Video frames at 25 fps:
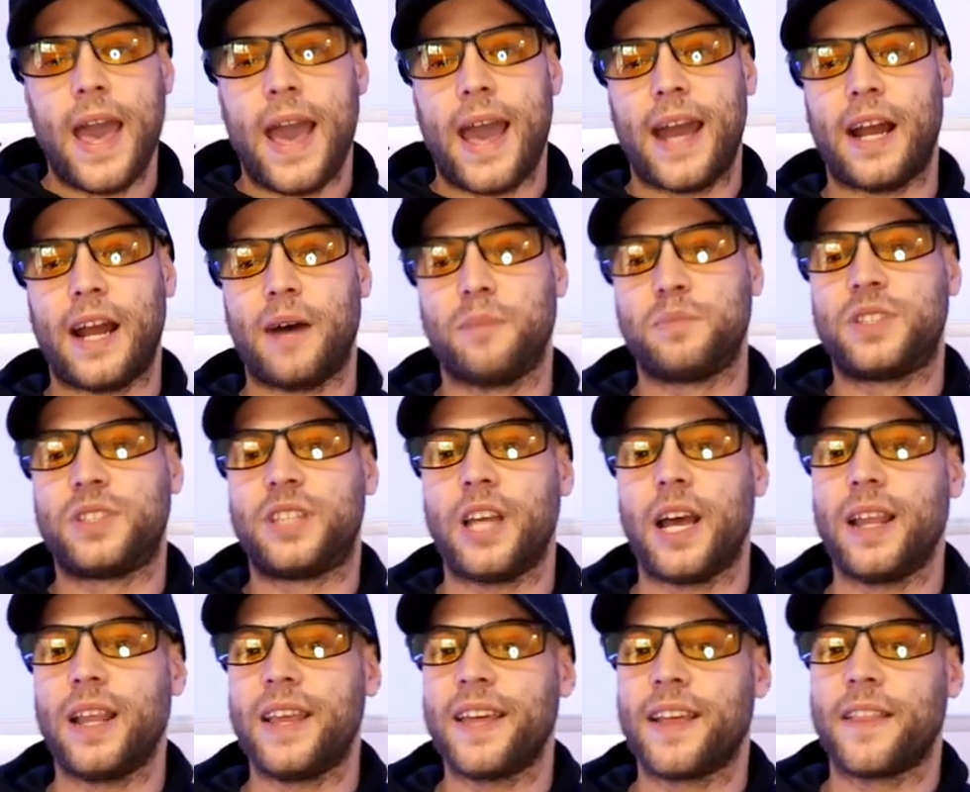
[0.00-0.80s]
And I'm
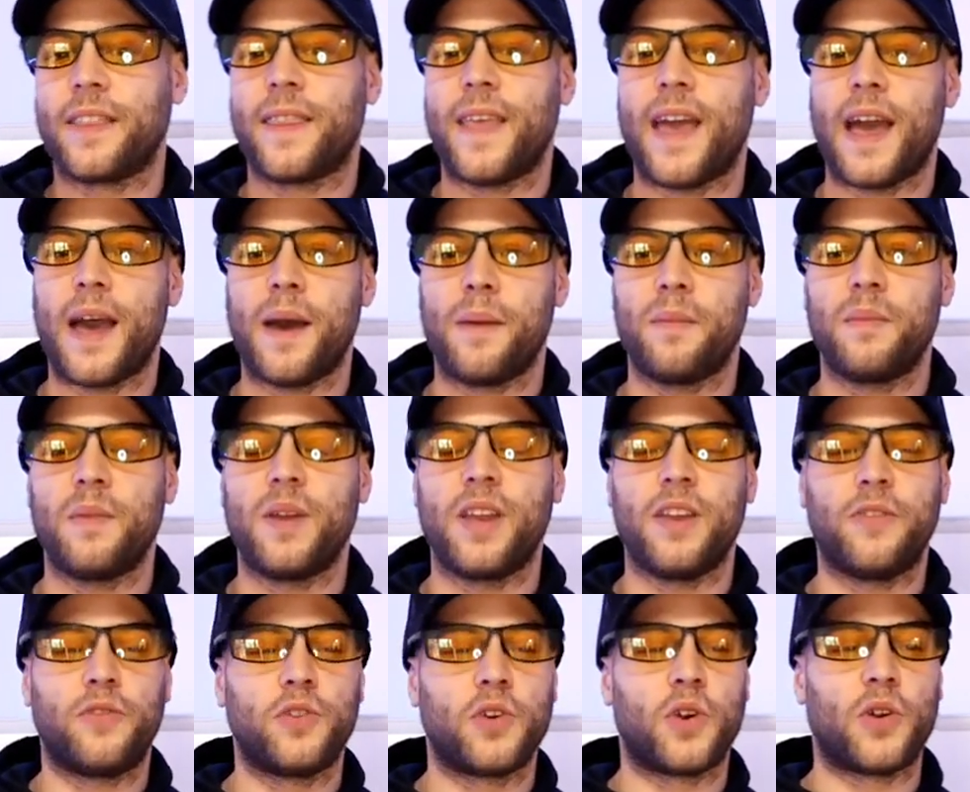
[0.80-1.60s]
telling them,
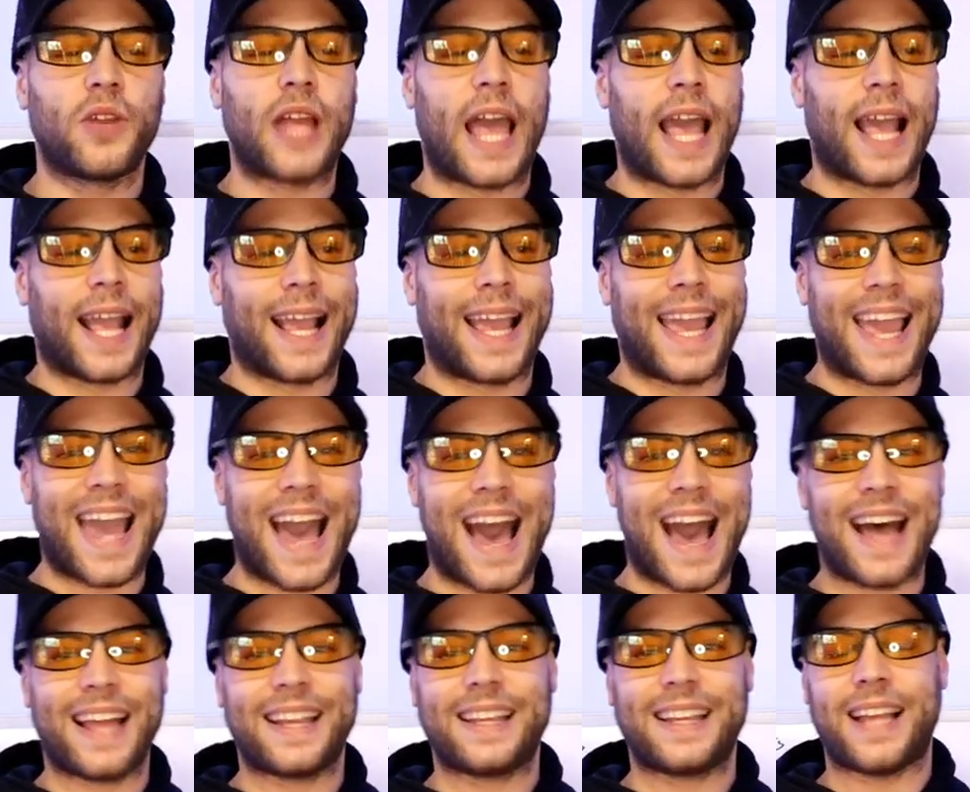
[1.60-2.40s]
if you don't
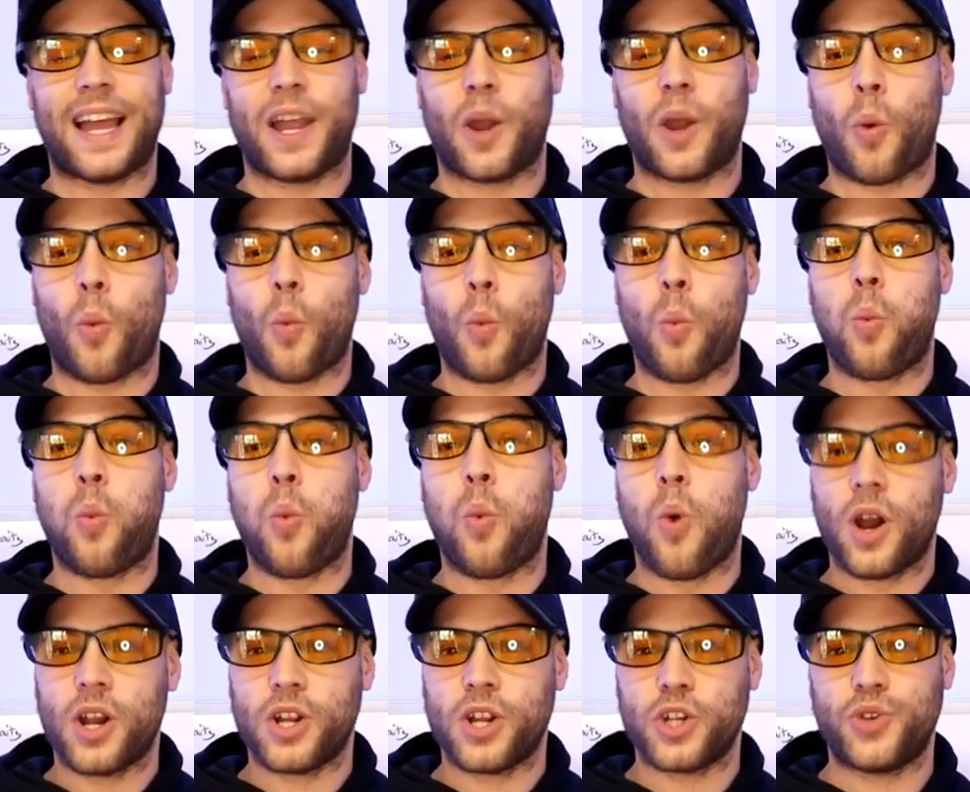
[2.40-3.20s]
get like
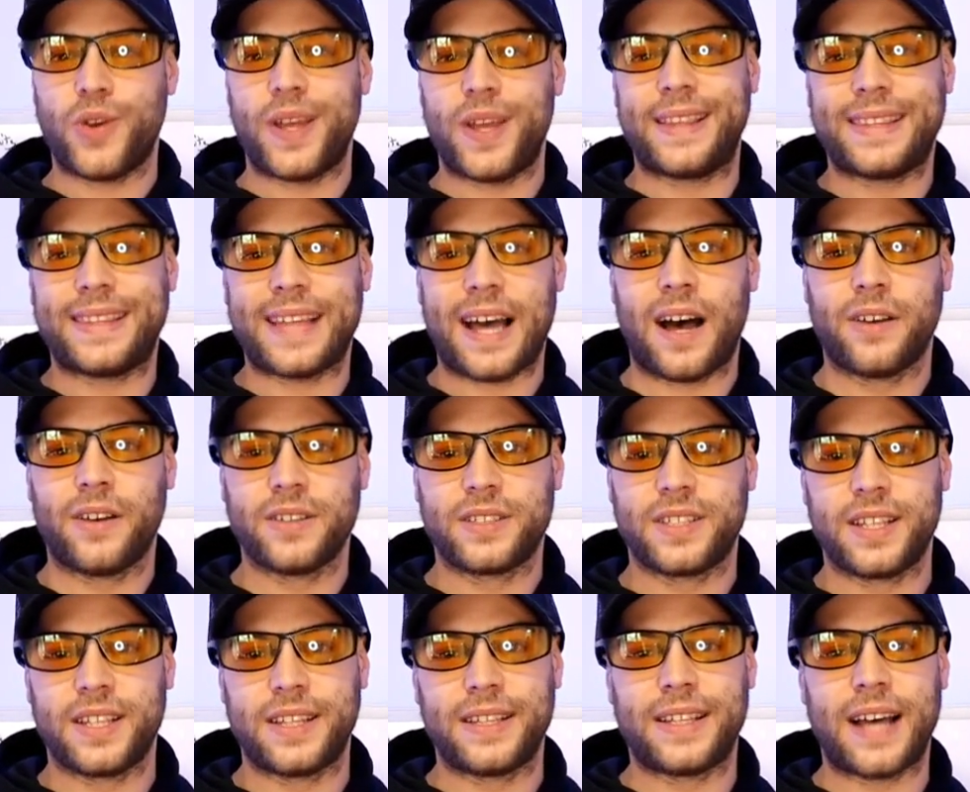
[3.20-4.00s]

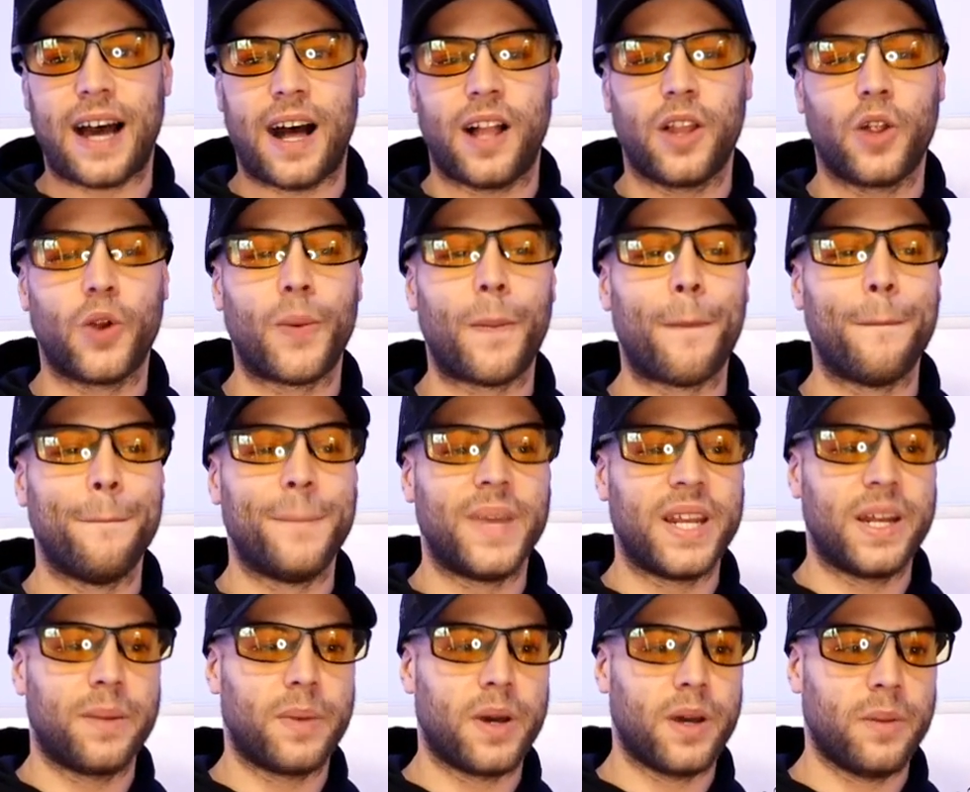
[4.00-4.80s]
$100,000
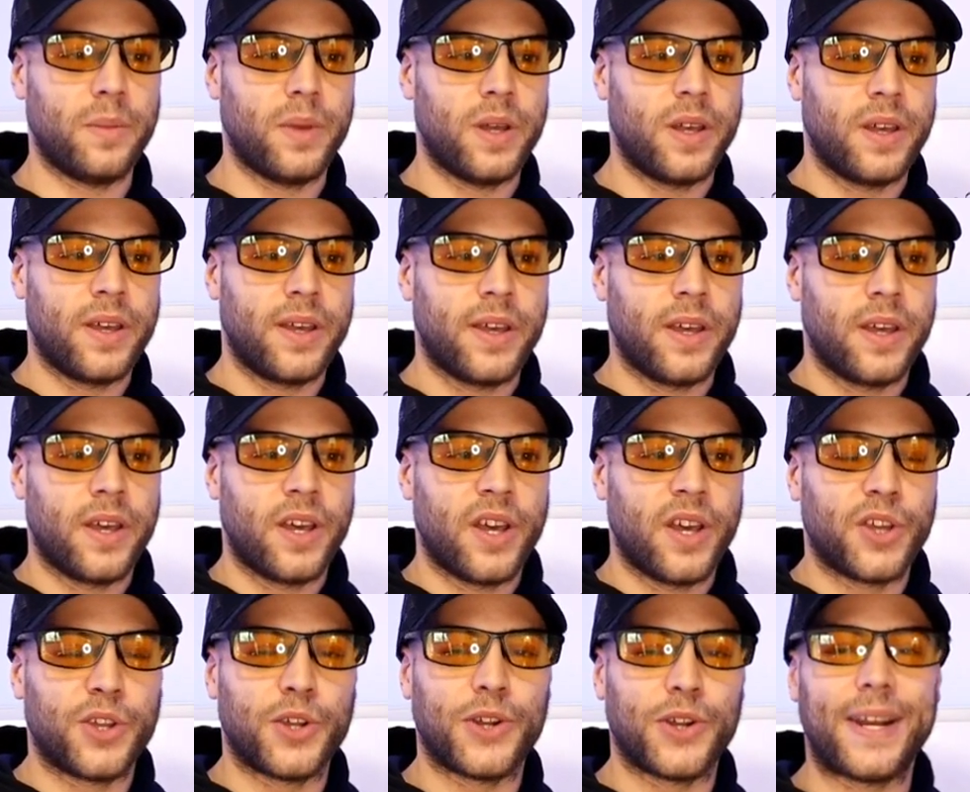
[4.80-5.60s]
minimum,
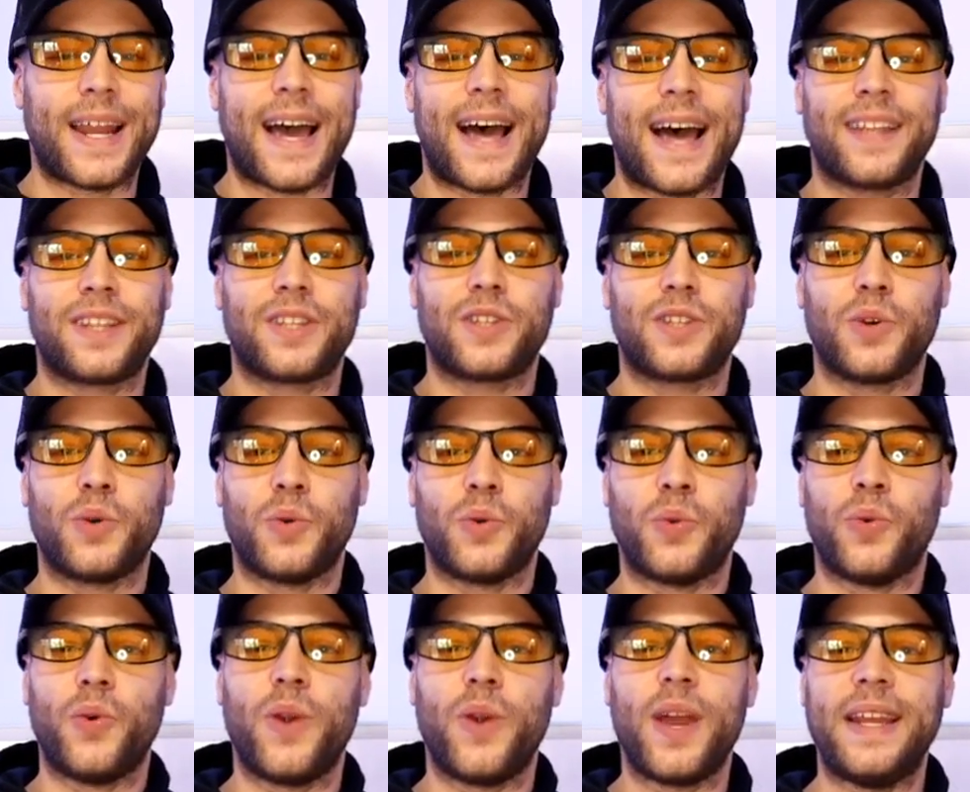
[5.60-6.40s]
you're not
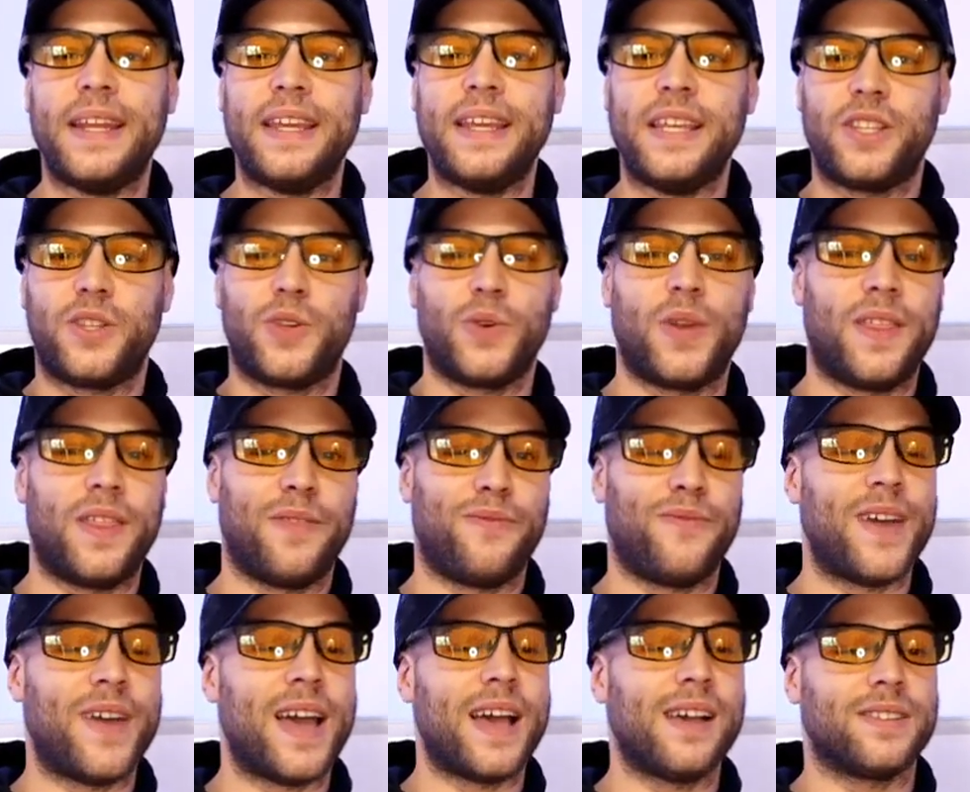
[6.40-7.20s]
ready to
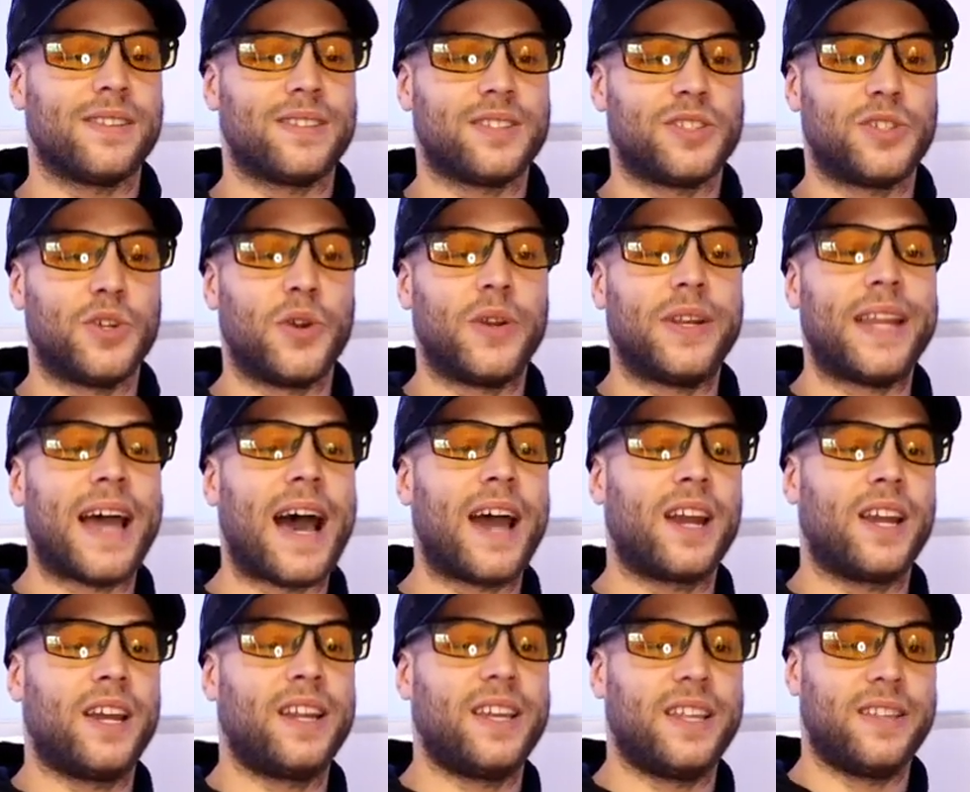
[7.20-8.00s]
invest. You're
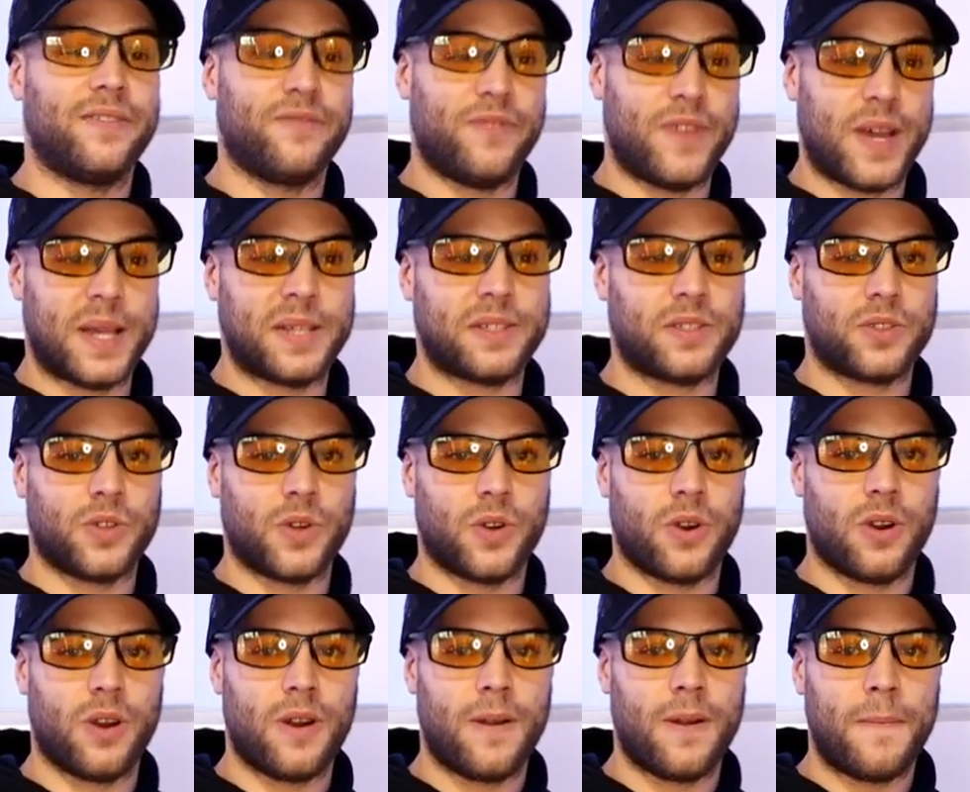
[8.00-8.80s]
not an
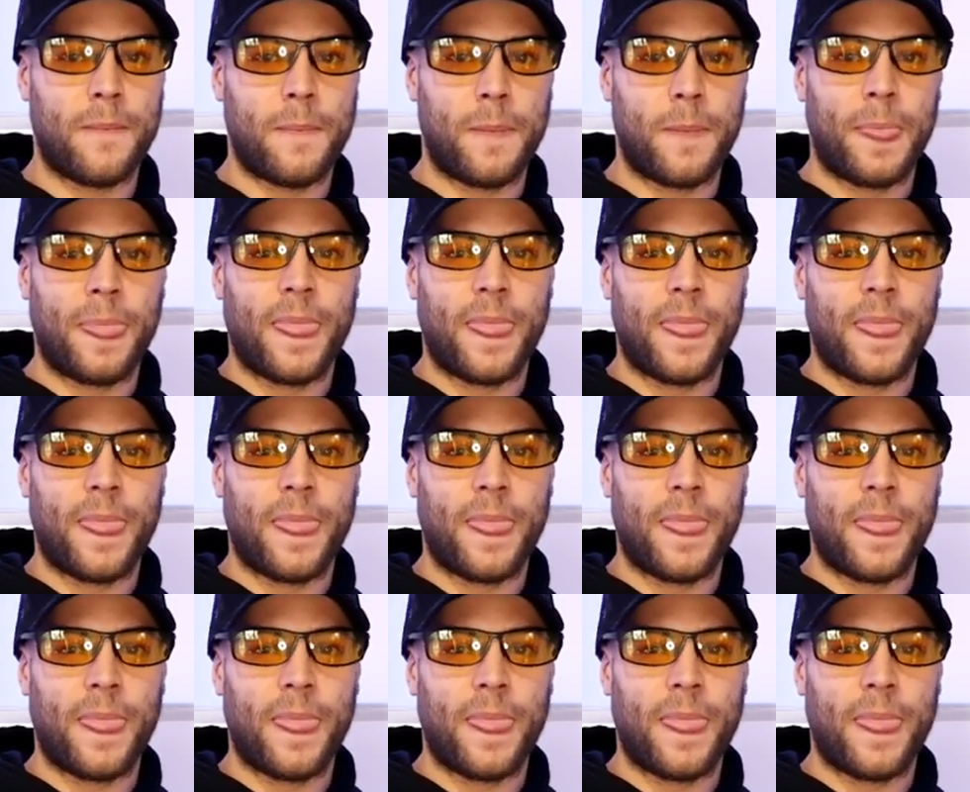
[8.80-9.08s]
investor.